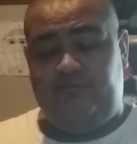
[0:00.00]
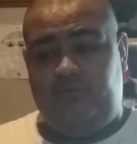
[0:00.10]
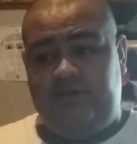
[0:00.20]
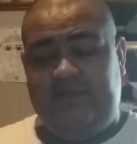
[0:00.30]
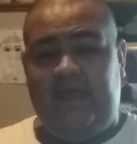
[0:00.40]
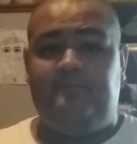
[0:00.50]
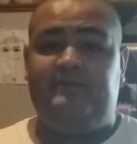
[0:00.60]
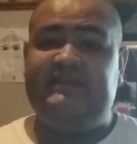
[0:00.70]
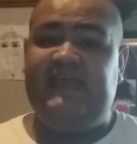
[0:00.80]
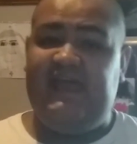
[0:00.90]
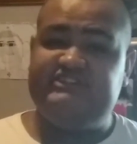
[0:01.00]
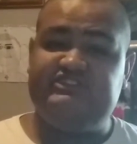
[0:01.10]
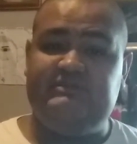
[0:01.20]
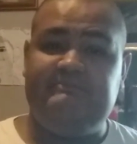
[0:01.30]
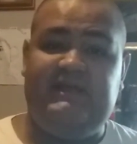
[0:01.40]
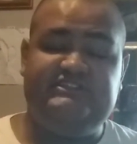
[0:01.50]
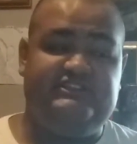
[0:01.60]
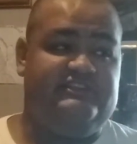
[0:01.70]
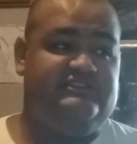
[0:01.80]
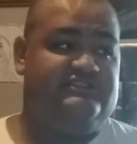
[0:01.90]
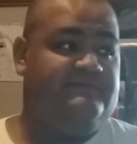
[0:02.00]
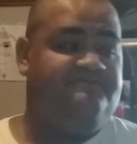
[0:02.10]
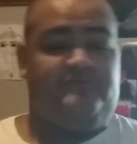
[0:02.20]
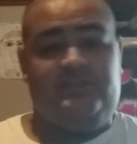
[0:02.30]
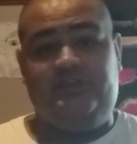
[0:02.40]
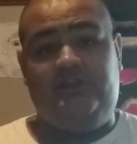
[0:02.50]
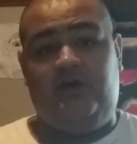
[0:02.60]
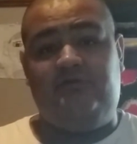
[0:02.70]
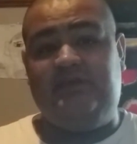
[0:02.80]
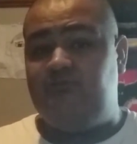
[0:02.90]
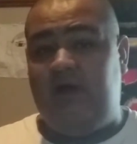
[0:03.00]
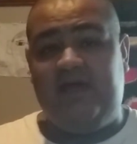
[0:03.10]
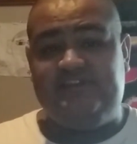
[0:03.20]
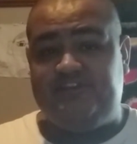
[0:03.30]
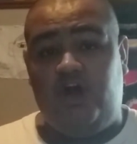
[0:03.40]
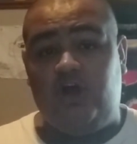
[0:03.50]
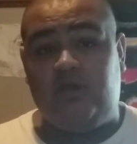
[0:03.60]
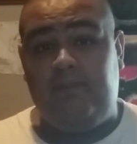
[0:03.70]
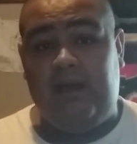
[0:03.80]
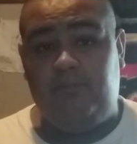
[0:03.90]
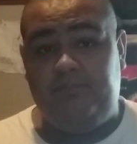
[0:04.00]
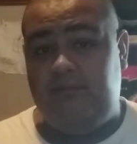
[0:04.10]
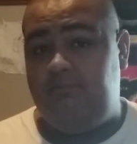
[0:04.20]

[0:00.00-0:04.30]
Wood yet, but he actually mentions, he wanted to talk about